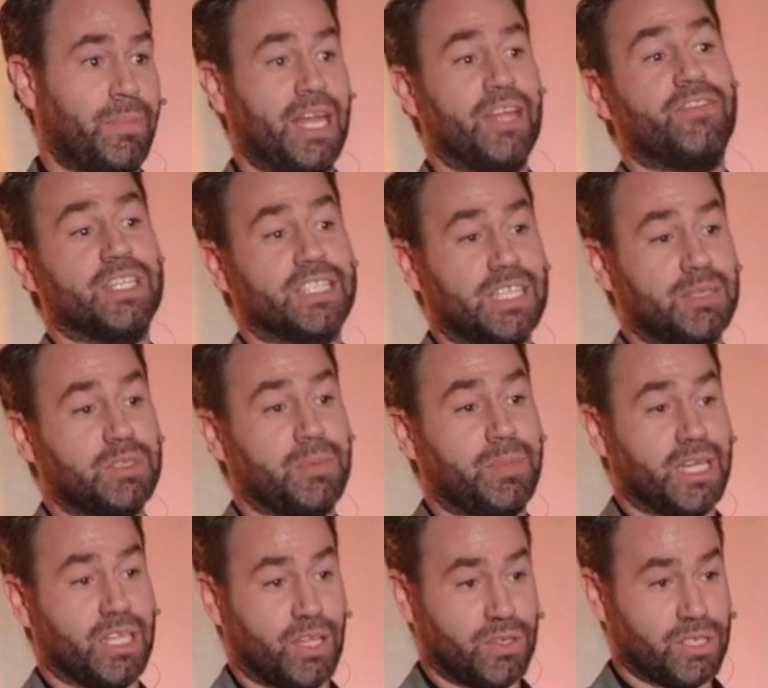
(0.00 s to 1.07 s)
benefit seems to
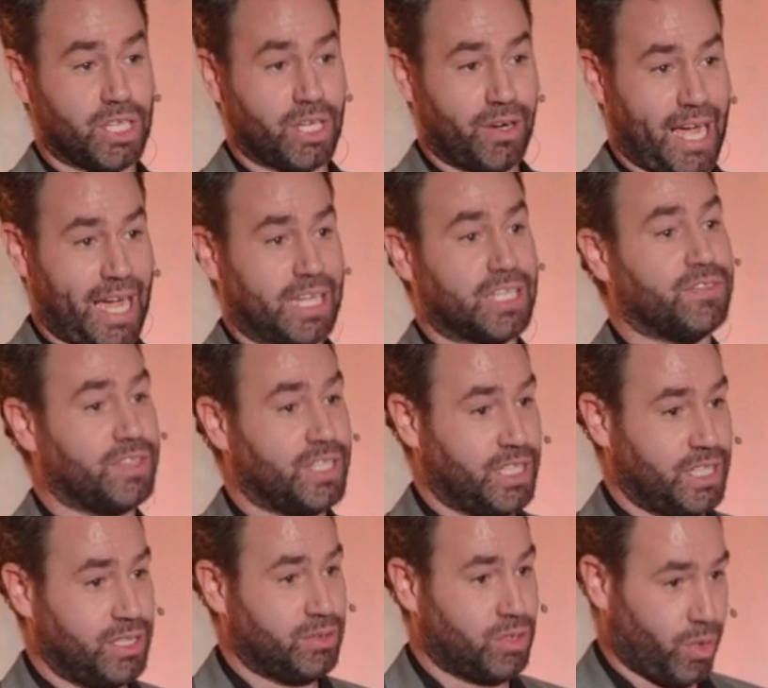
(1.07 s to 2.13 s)
be in those that are
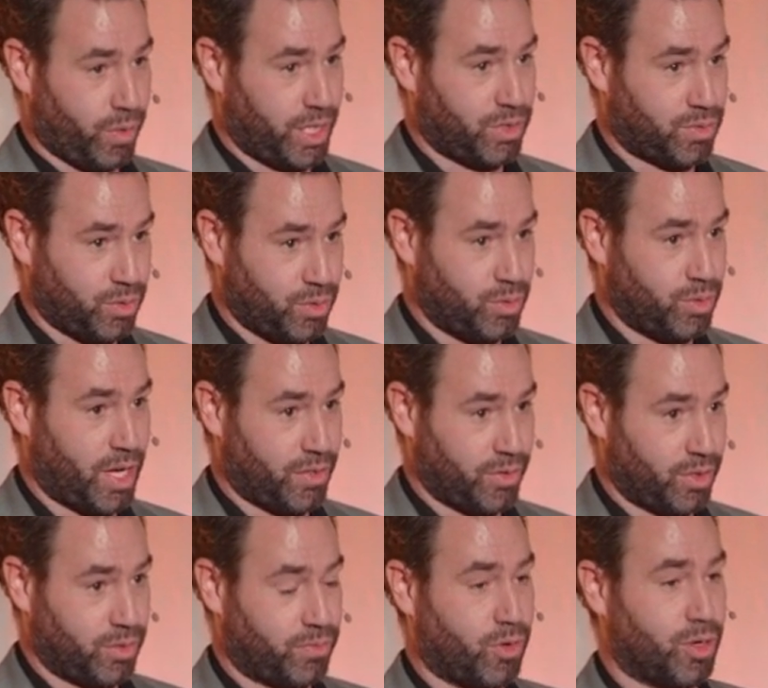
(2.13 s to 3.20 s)
actively going through
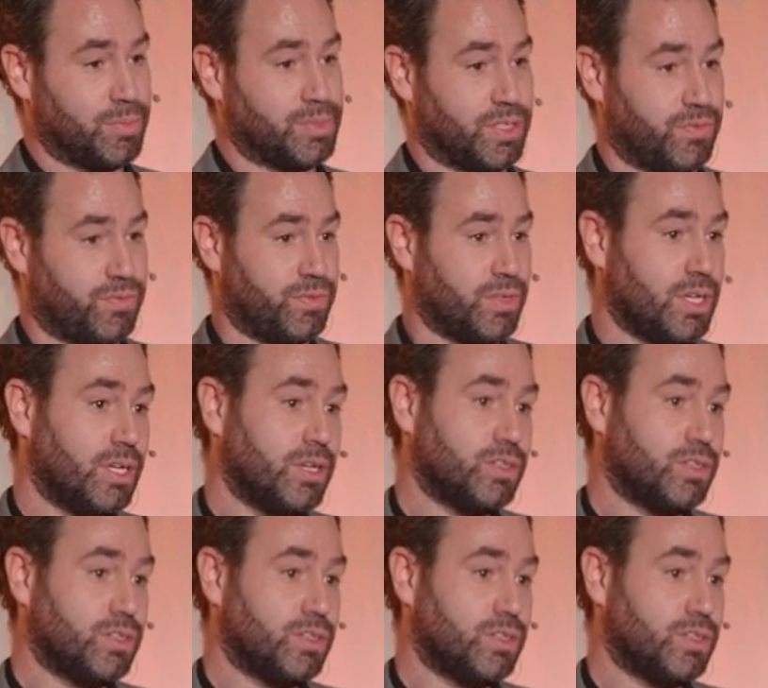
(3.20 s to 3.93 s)
other forms of